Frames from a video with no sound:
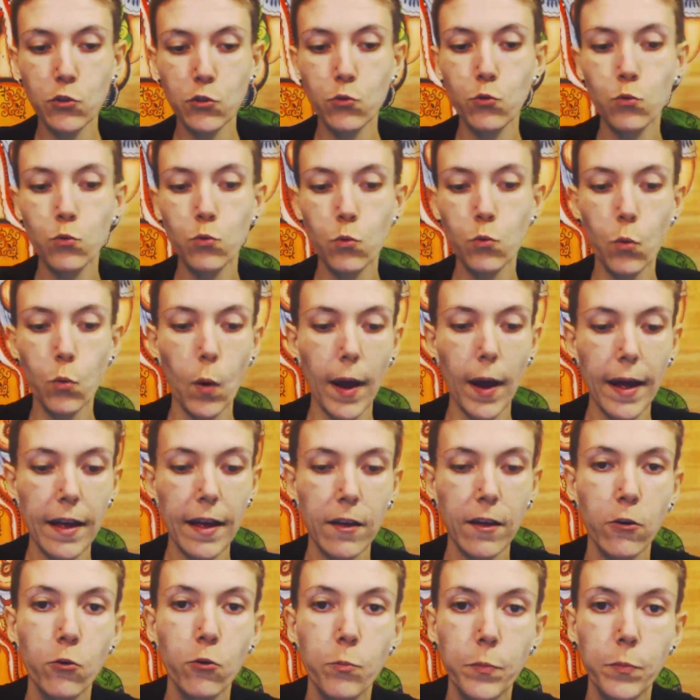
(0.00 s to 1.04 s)
to
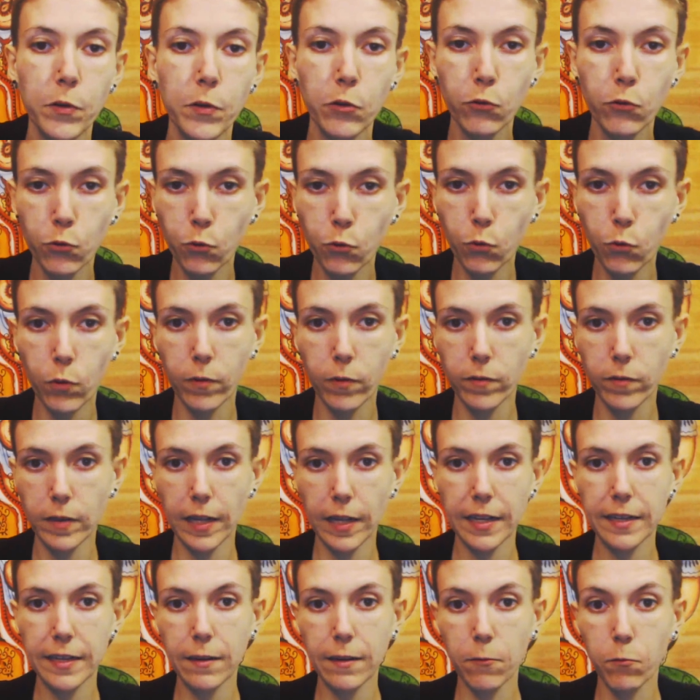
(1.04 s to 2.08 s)
help you
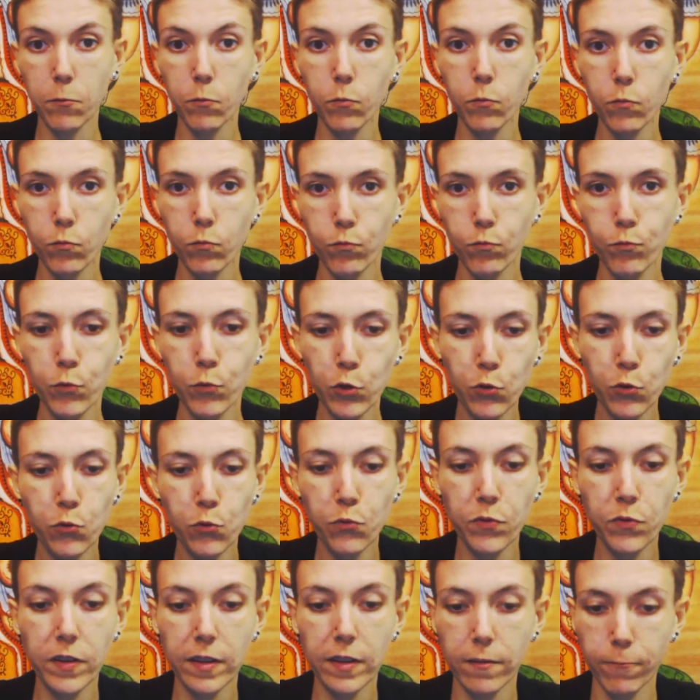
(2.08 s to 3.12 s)
like
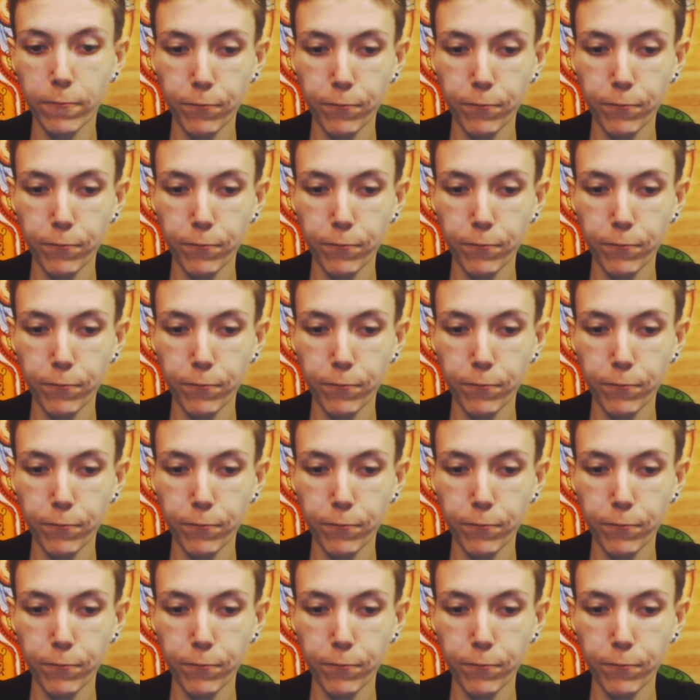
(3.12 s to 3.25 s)
move,